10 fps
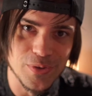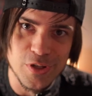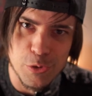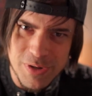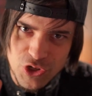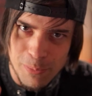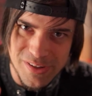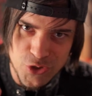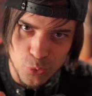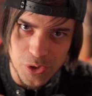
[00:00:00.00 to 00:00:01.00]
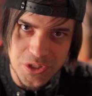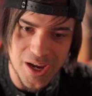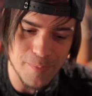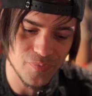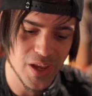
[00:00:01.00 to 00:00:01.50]
it's going to be jumping to real
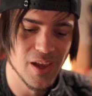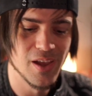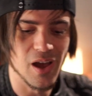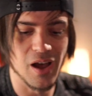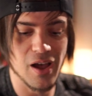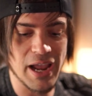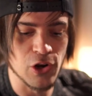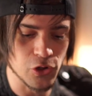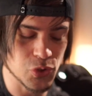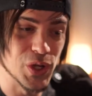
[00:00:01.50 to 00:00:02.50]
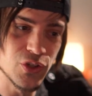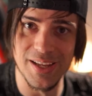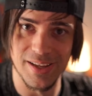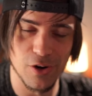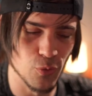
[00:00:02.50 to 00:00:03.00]
time uh, i can also hit
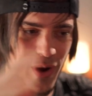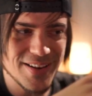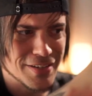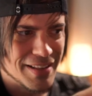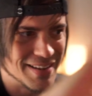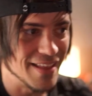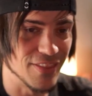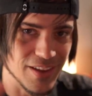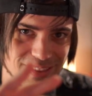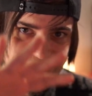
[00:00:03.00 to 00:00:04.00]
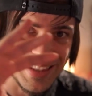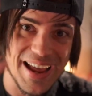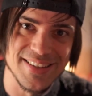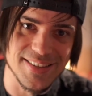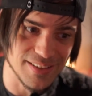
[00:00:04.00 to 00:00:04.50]
two and take it back
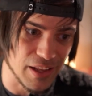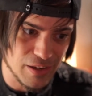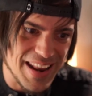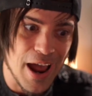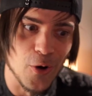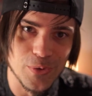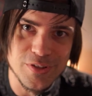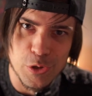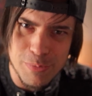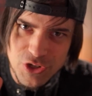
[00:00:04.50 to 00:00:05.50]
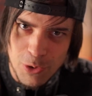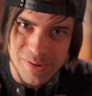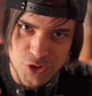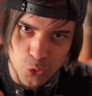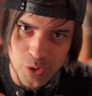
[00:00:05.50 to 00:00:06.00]
and then it kind of just talks about what
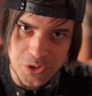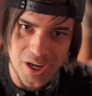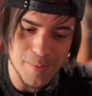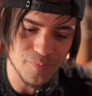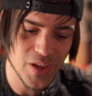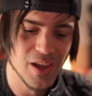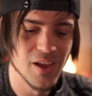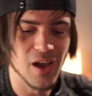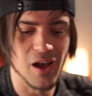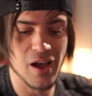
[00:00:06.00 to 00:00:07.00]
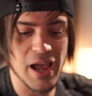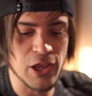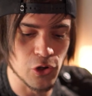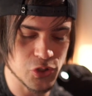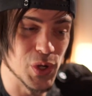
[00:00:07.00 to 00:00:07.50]
happened five seconds ago, and then it's going to
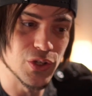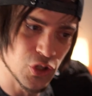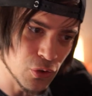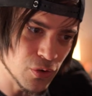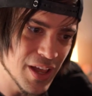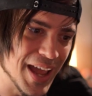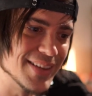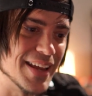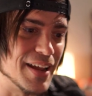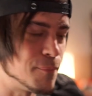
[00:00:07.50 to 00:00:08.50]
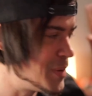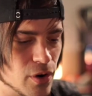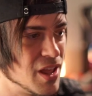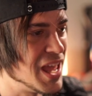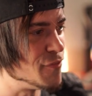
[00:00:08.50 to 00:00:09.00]
keep buffering. But you know, if I
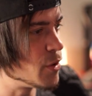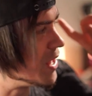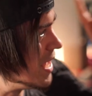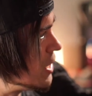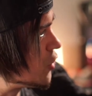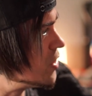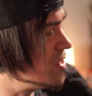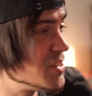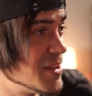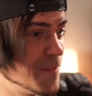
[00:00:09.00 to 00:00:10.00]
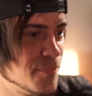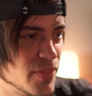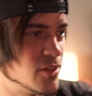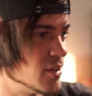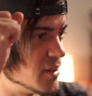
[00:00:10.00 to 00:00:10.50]
were to if I were to increase
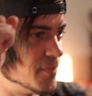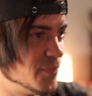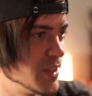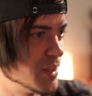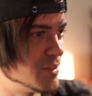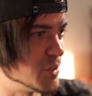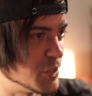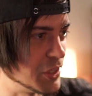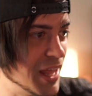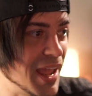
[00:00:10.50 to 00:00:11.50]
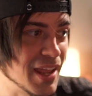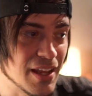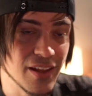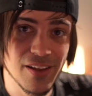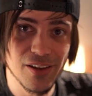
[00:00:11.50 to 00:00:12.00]
the the
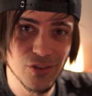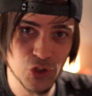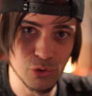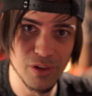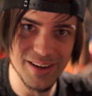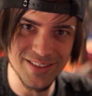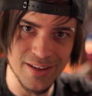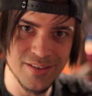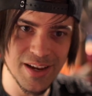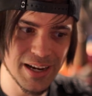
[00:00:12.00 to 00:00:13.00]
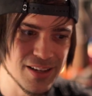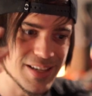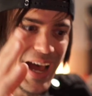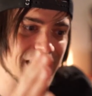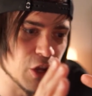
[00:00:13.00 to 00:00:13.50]
delay to like 10 seconds,
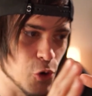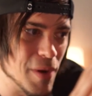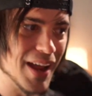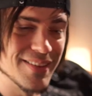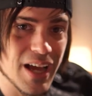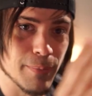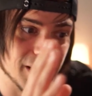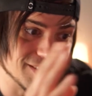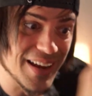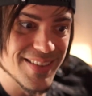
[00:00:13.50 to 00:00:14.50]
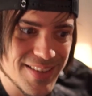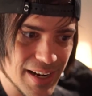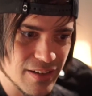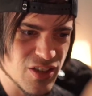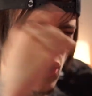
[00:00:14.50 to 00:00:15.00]
I could go back in time like 10
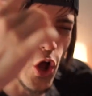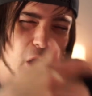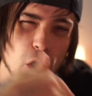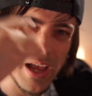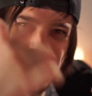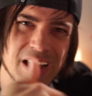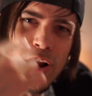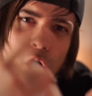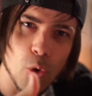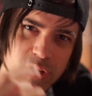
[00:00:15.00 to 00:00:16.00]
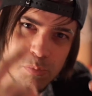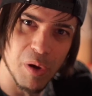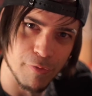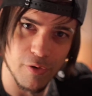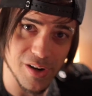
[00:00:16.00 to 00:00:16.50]
seconds. Like it's kind of always
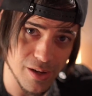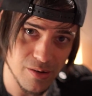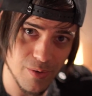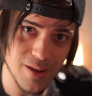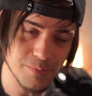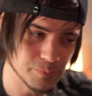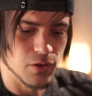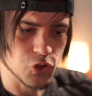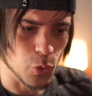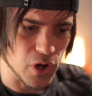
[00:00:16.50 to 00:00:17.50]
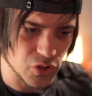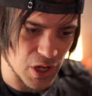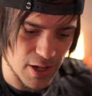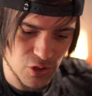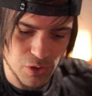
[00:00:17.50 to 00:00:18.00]
buffering, right? So what else
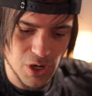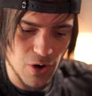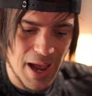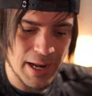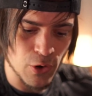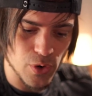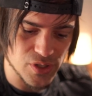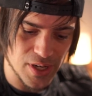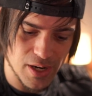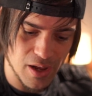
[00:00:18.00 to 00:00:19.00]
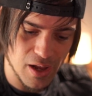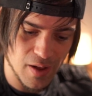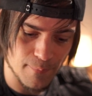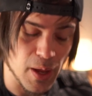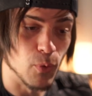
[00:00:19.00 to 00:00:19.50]
can I do here? I can always hit a
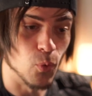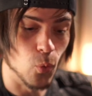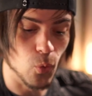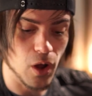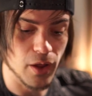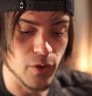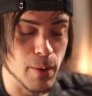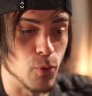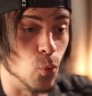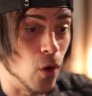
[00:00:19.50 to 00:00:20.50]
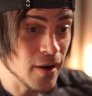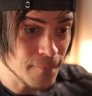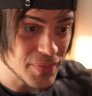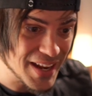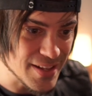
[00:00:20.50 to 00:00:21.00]
uh, number uh, number one,
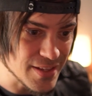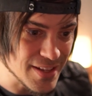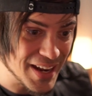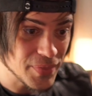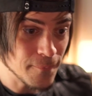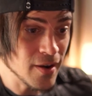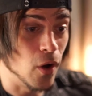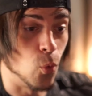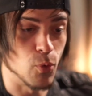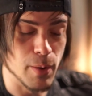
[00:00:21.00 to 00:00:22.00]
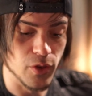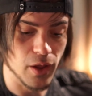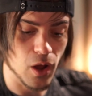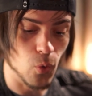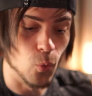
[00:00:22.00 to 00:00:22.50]
and it's going to start to play everything
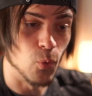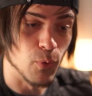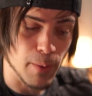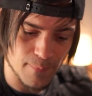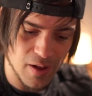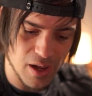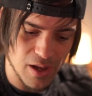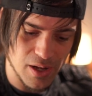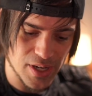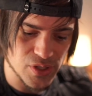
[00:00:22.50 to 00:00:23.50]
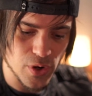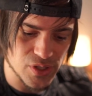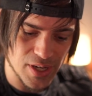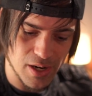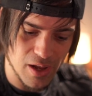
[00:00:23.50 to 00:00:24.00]
backwards. So now I'm going in reverse,
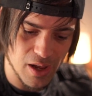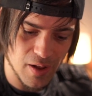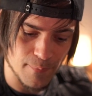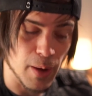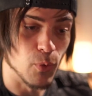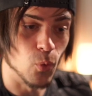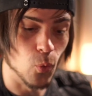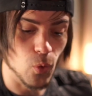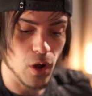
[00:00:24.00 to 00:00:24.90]
right? So if I